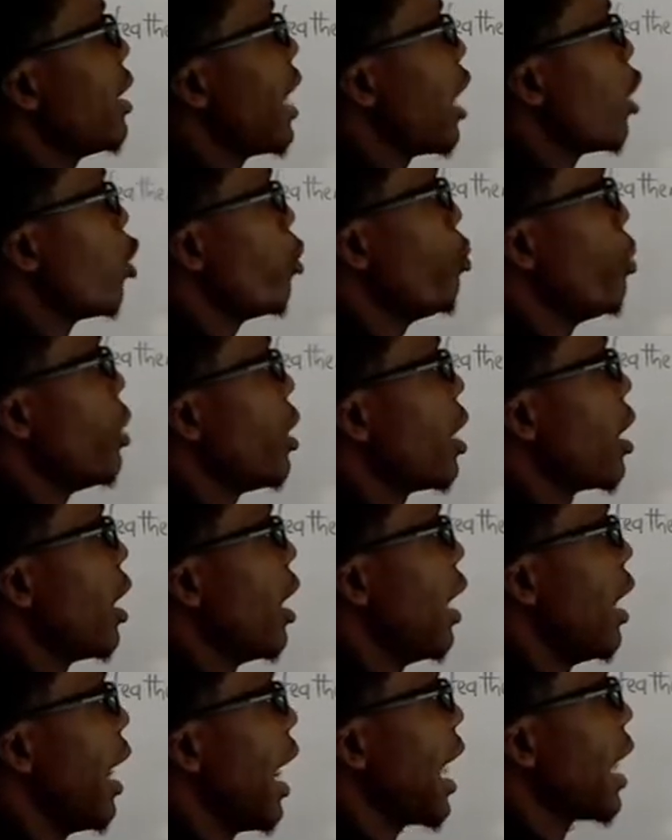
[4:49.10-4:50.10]
narrow beak
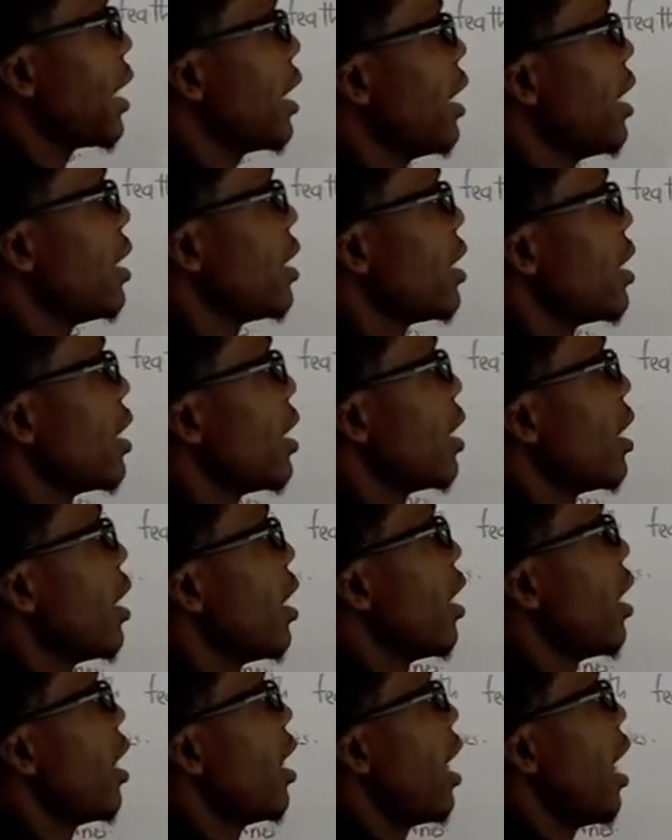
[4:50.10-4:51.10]
like this,
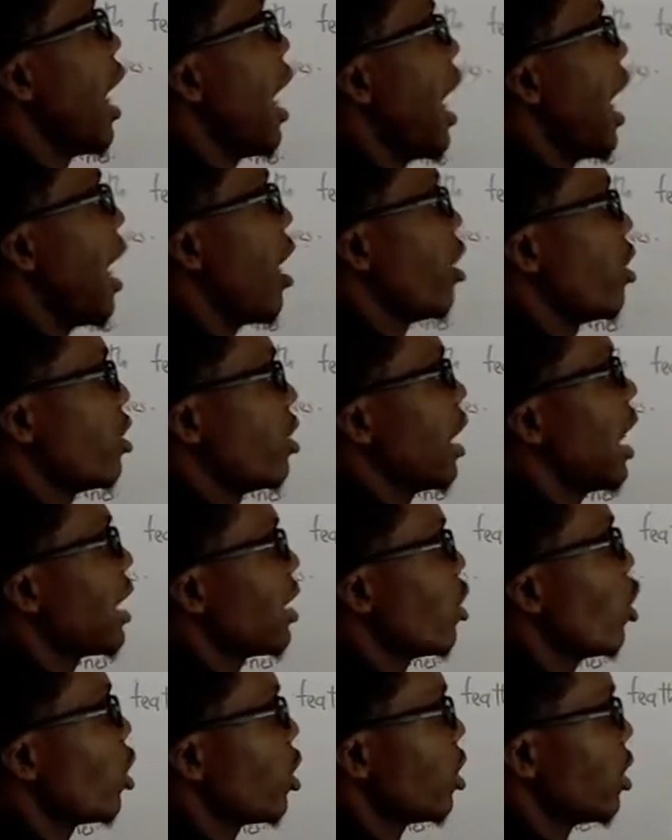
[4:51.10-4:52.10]

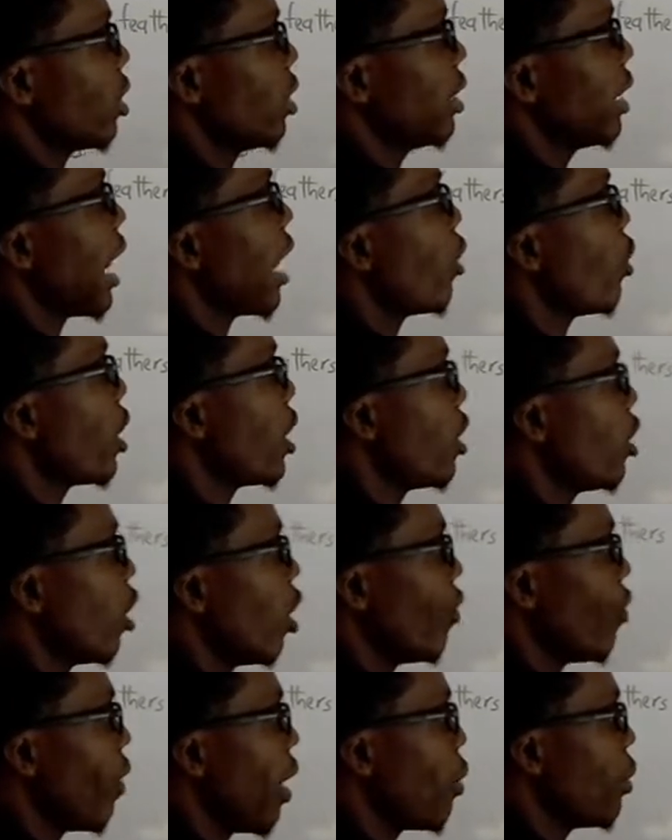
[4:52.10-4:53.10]
that's not narrow
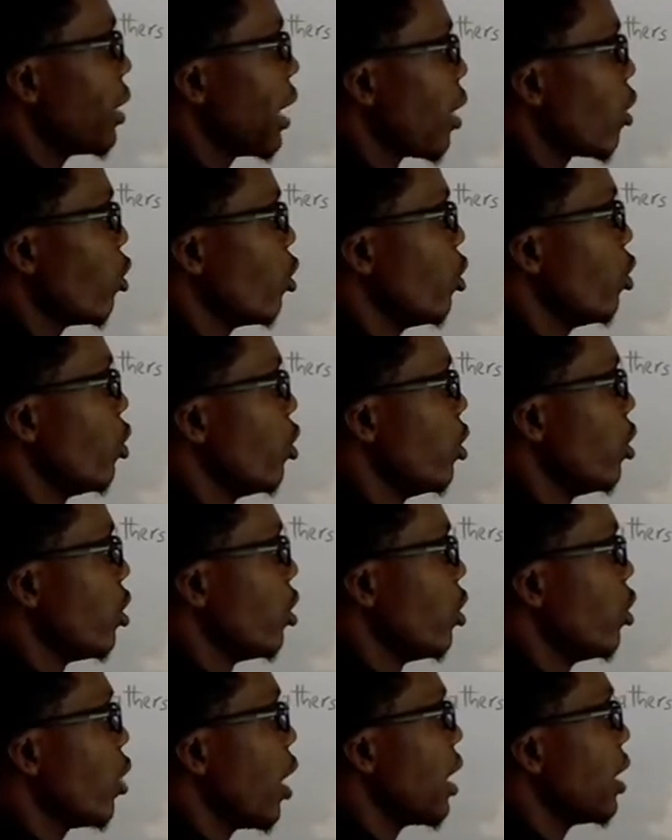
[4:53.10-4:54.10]
enough. I wish I could
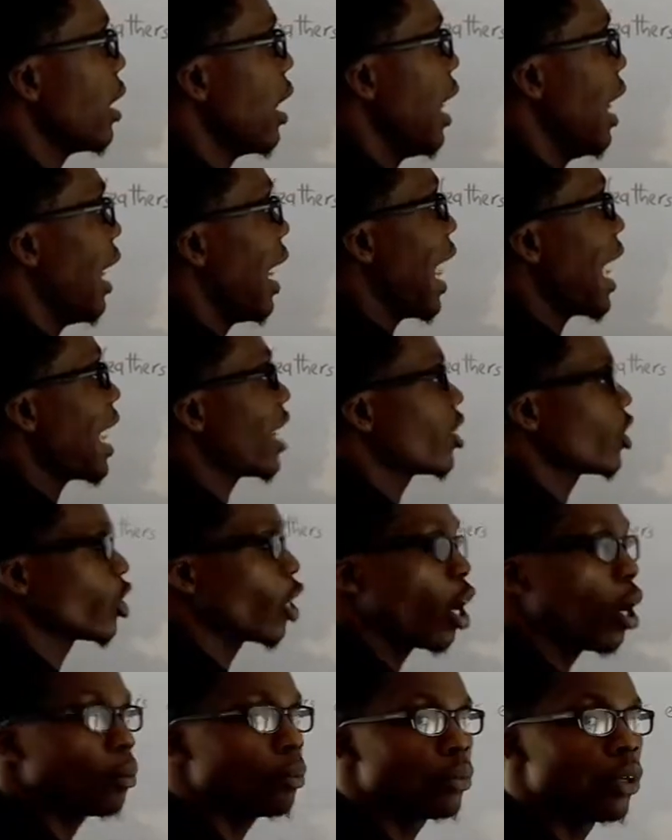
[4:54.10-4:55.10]
draw it. Like
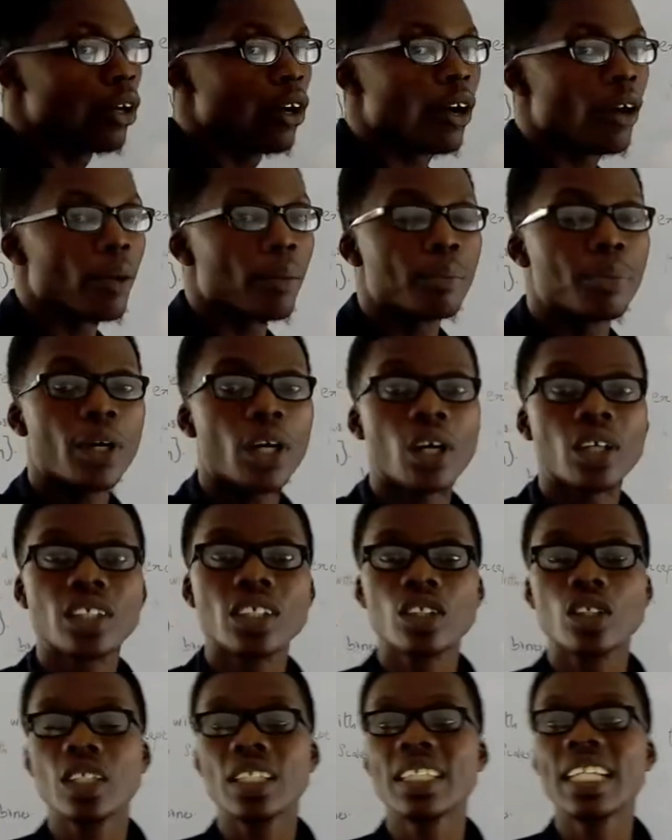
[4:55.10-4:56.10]
some
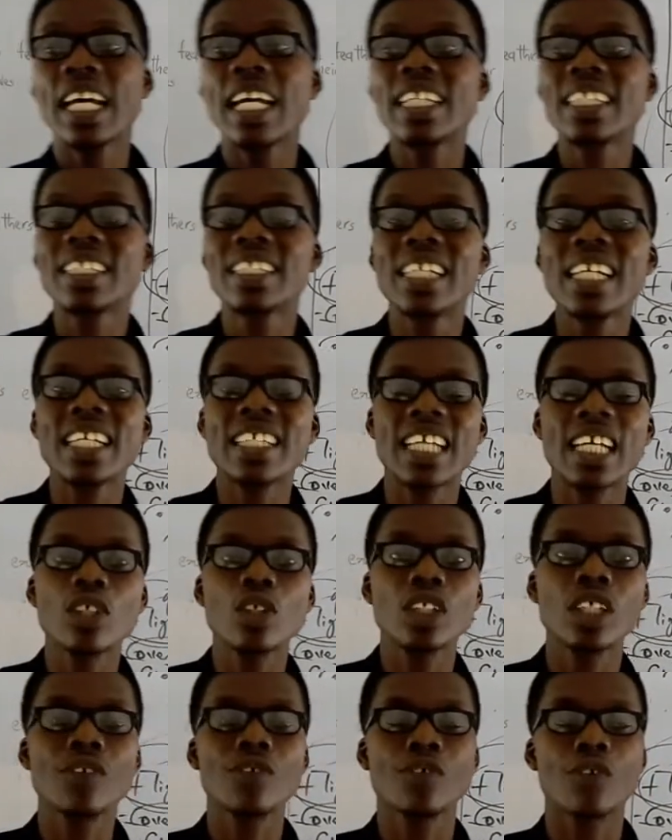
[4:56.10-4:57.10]
bird, they
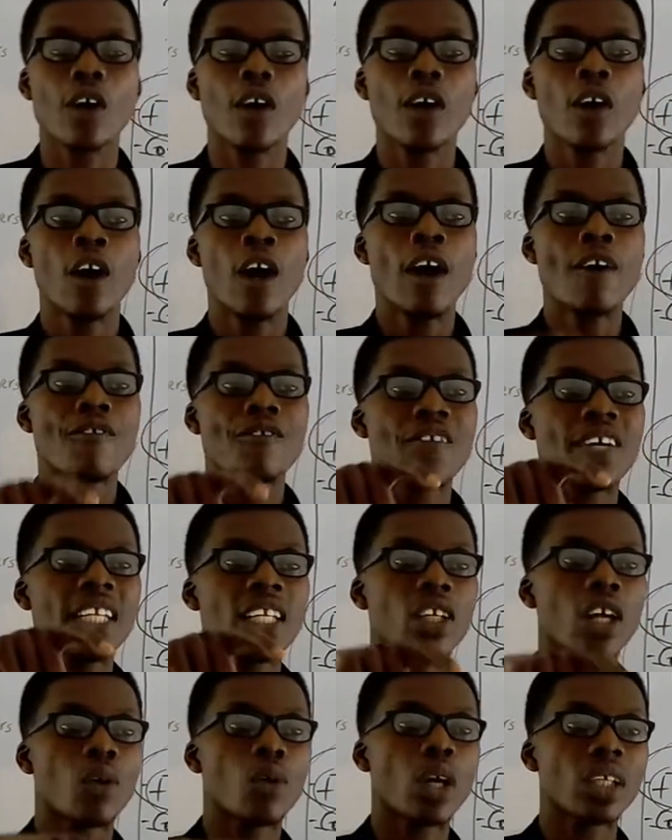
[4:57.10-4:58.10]
use it for
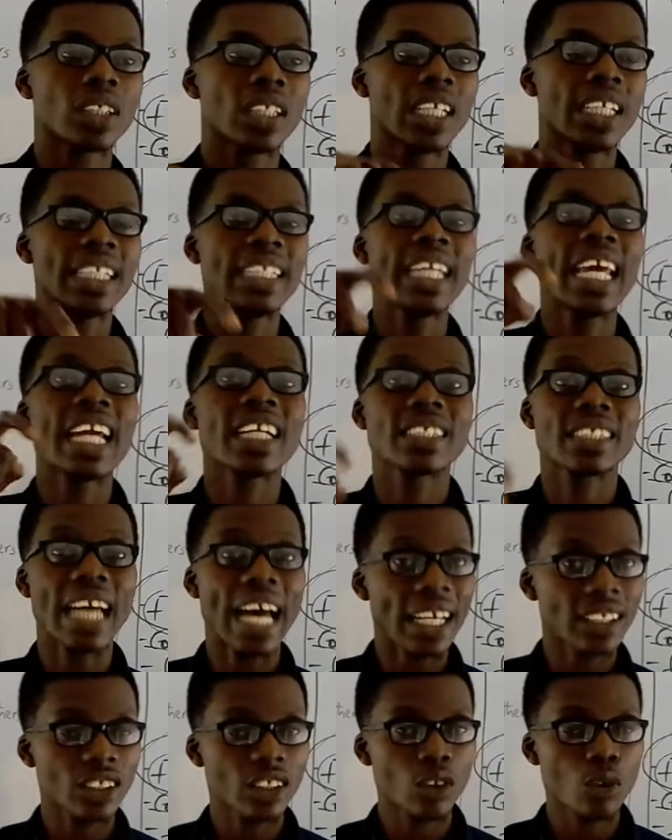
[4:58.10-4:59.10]
feeding on what?
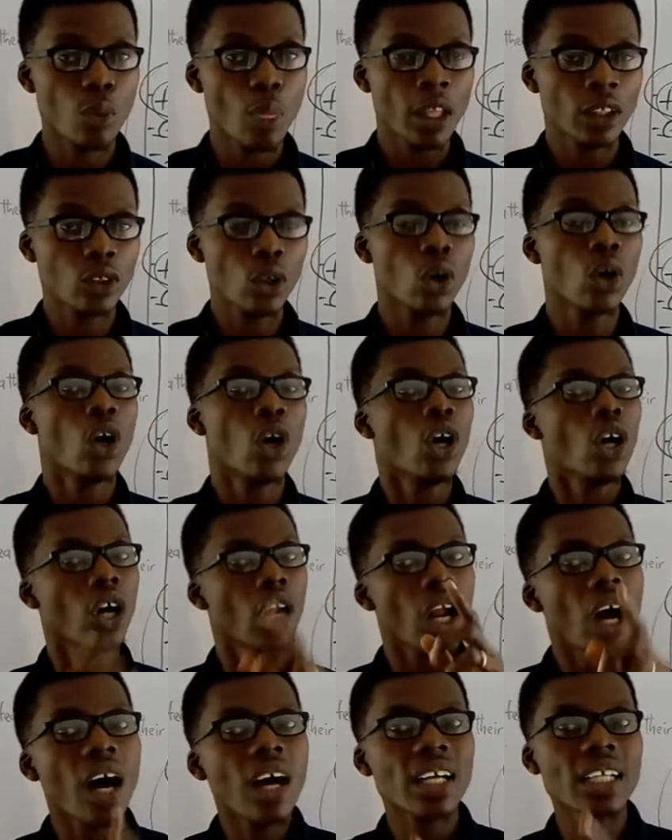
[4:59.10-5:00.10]
Nectars. So
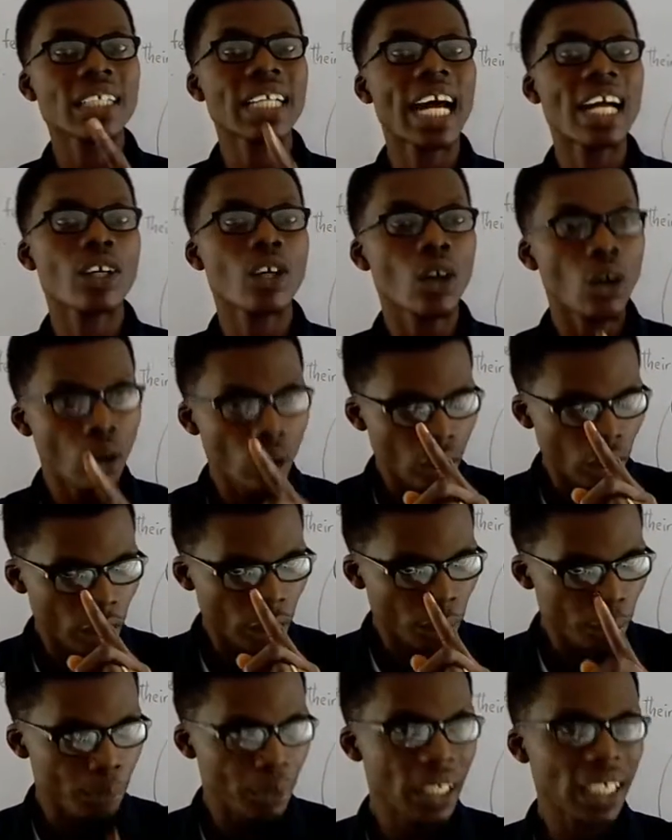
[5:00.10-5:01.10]
long narrow
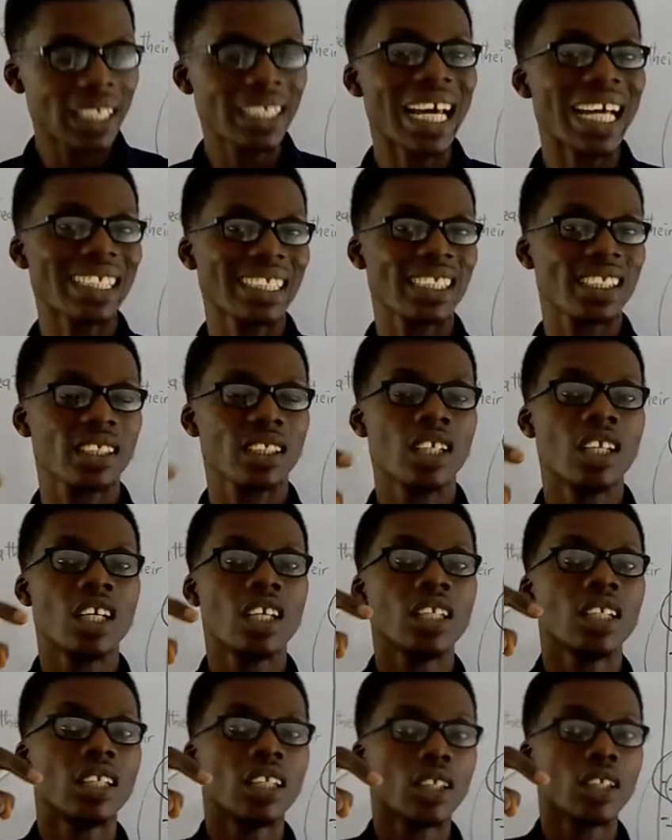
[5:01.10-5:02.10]
beak that is
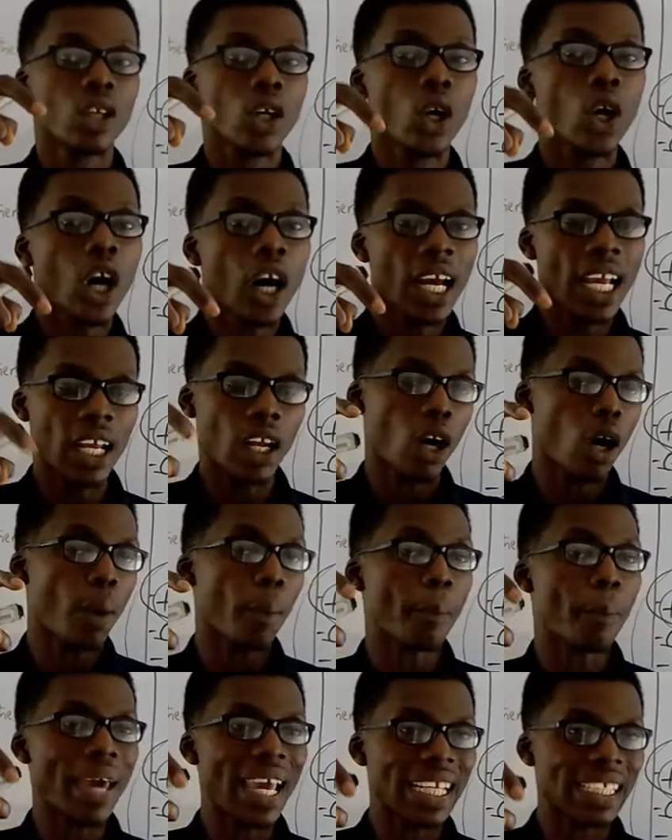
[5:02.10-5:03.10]
coil
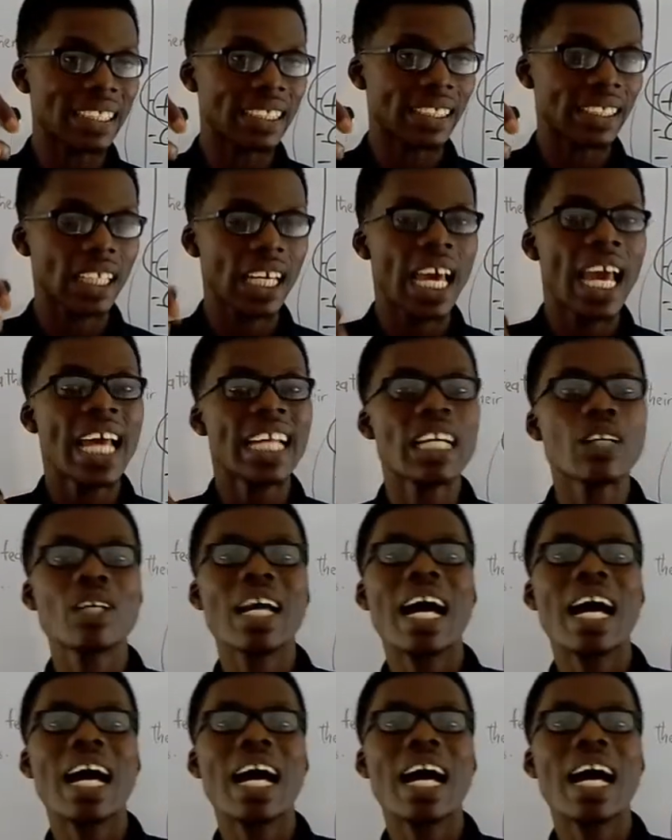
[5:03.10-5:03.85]
or bent. Then we